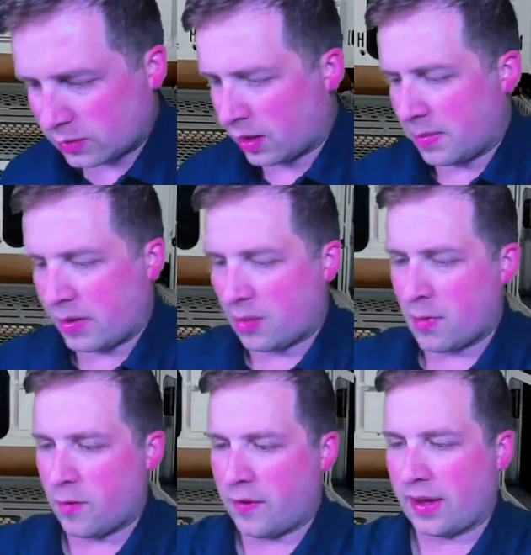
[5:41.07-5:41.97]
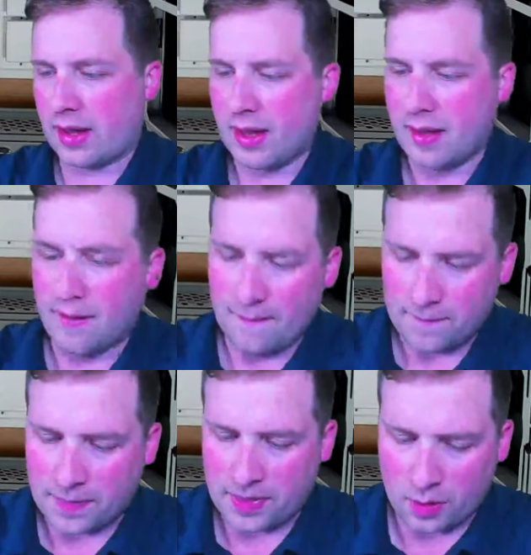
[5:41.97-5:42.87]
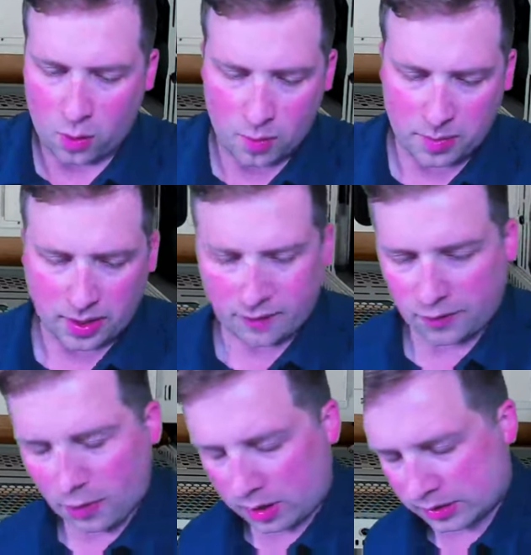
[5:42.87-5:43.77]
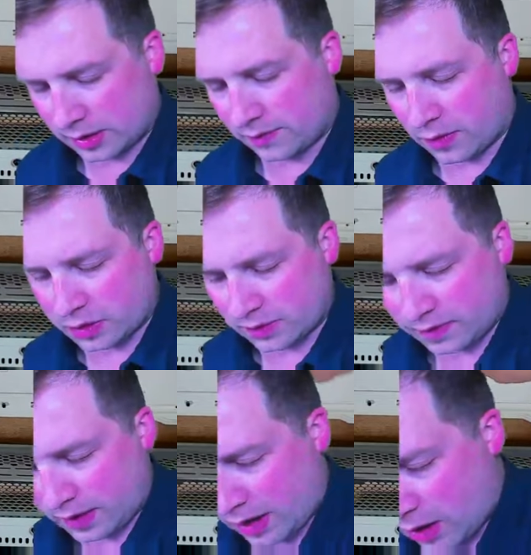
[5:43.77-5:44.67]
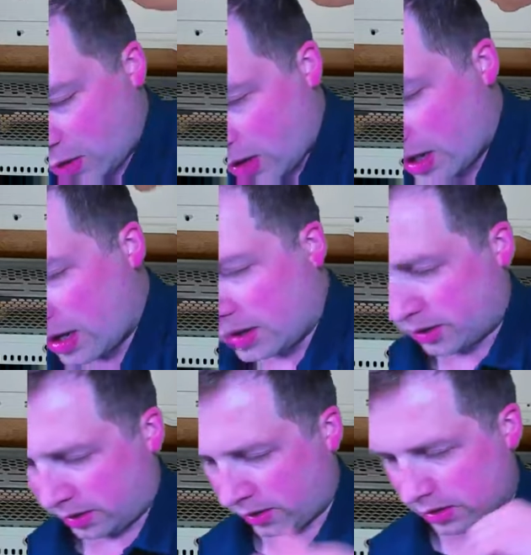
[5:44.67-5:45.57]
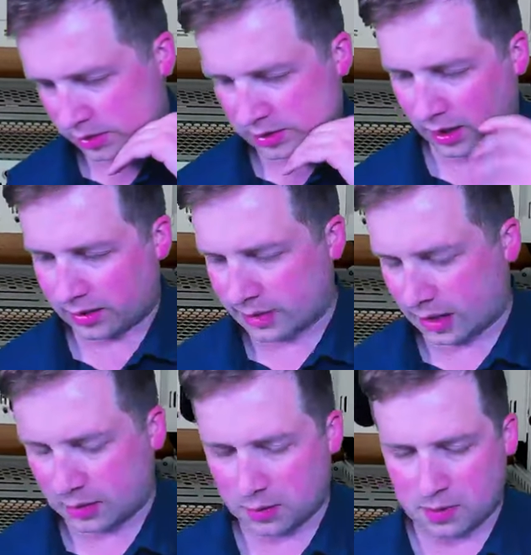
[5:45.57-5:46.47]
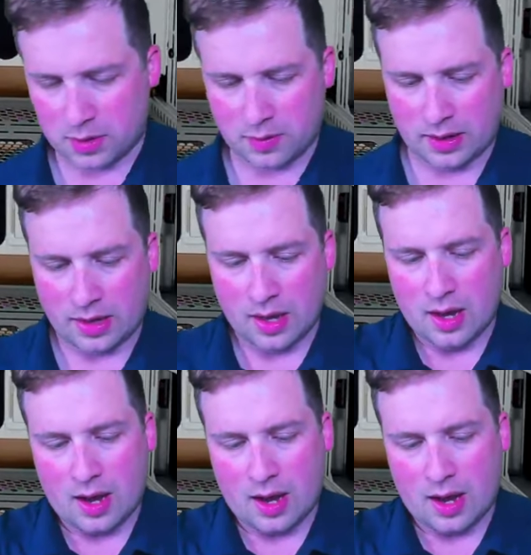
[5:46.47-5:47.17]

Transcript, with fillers: We're gonna be removing the whole plate. If you watch the inversion video, you'll understand exactly what we're doing.